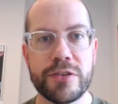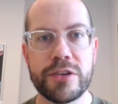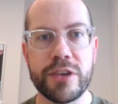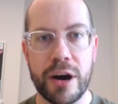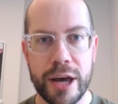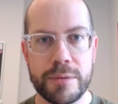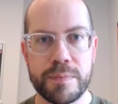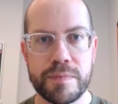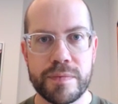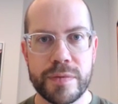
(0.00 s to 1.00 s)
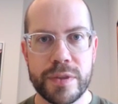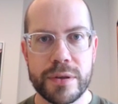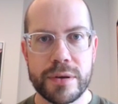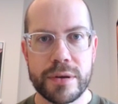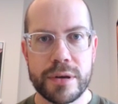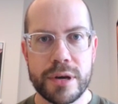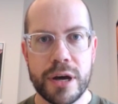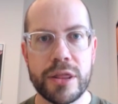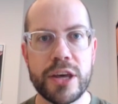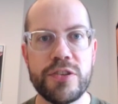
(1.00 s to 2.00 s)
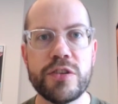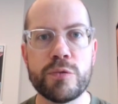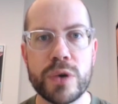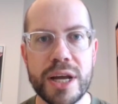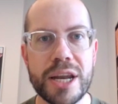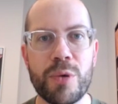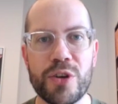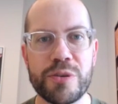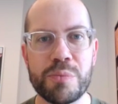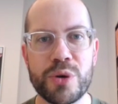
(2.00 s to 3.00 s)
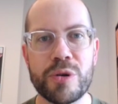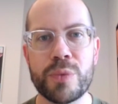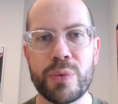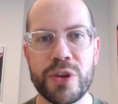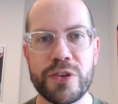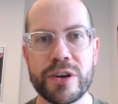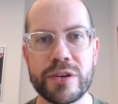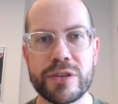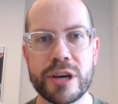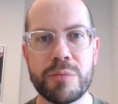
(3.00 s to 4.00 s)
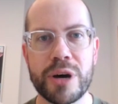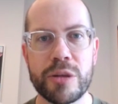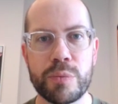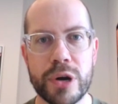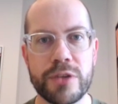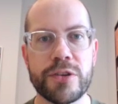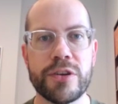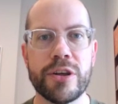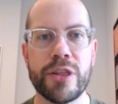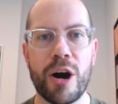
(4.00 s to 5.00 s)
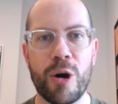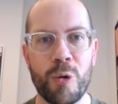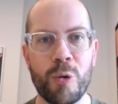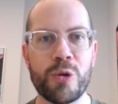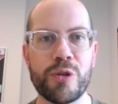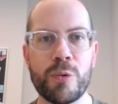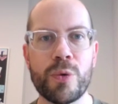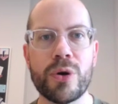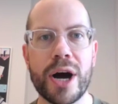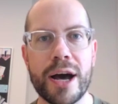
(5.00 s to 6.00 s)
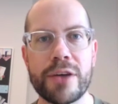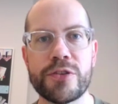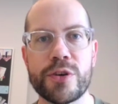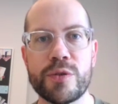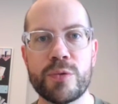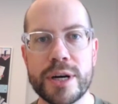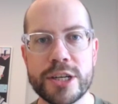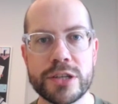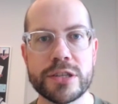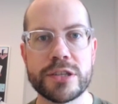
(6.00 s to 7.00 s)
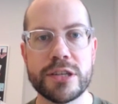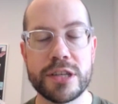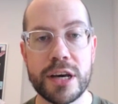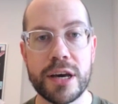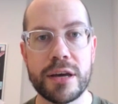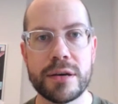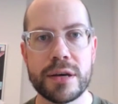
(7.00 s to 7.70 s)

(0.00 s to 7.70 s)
to die. And this is really what's important when we start to think about the present and the hold that war has over Russians today.